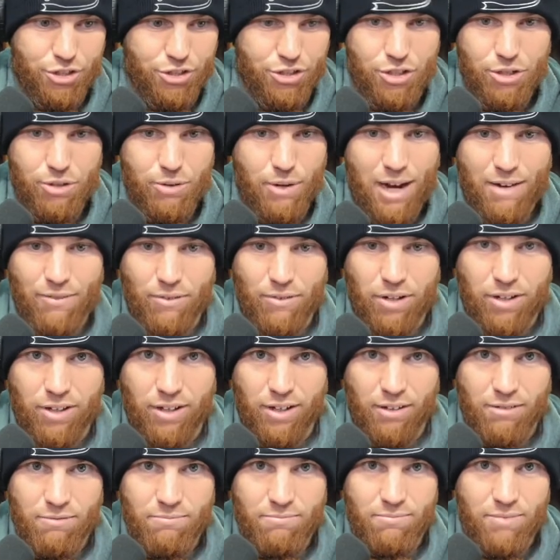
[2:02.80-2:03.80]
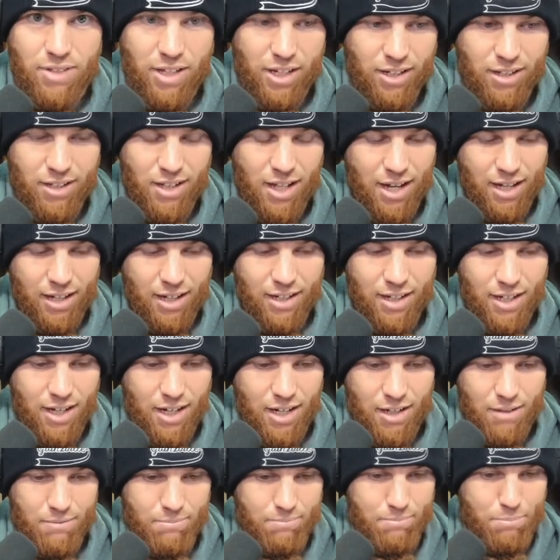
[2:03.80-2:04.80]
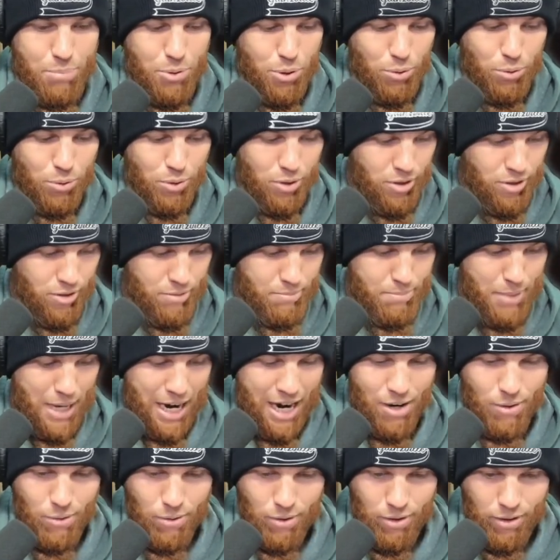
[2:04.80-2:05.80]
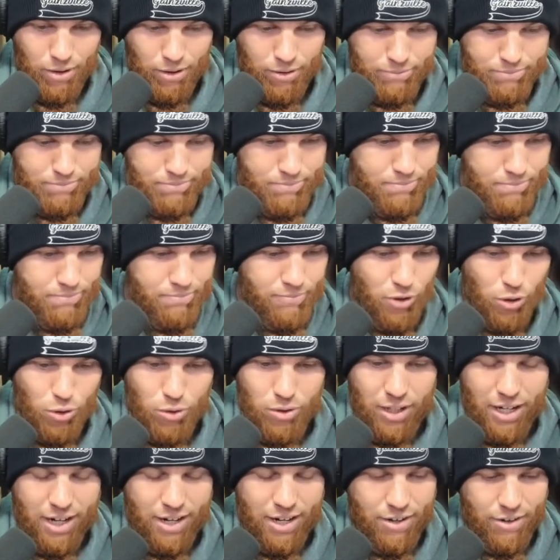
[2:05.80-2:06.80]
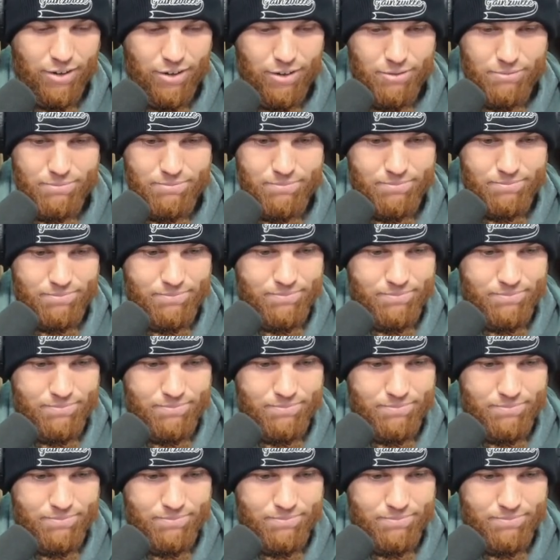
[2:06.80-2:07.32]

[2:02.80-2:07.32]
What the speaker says: do everything. Think like Bueller, Bauer, Verlander,